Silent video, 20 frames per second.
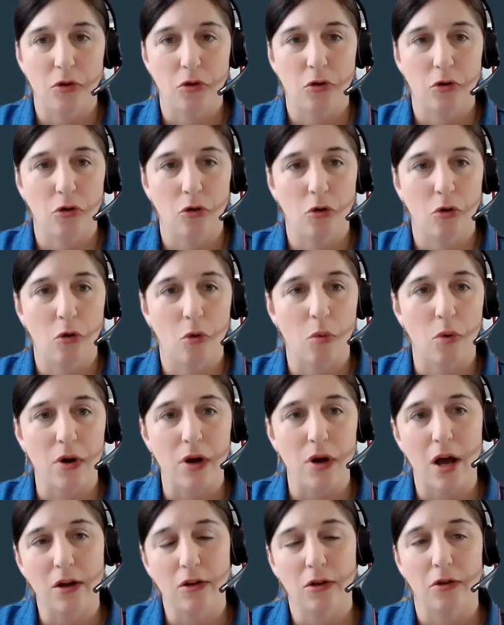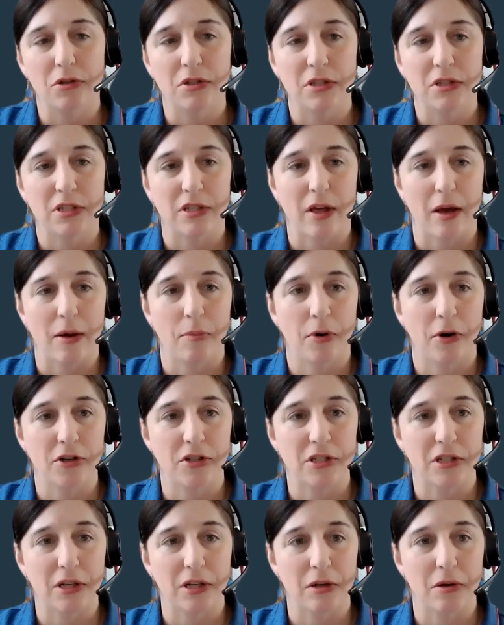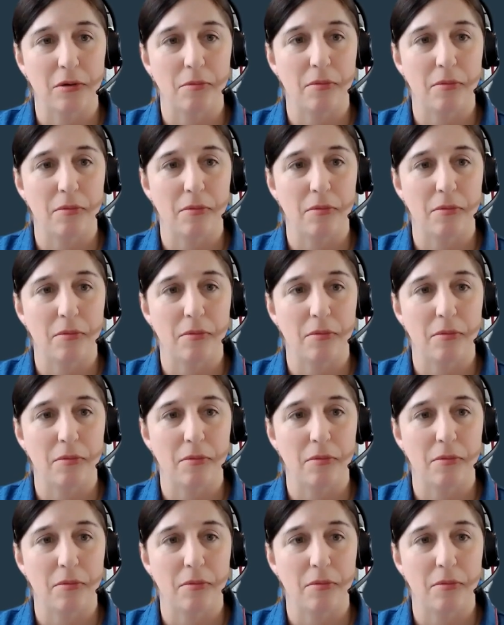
who were not close to that person,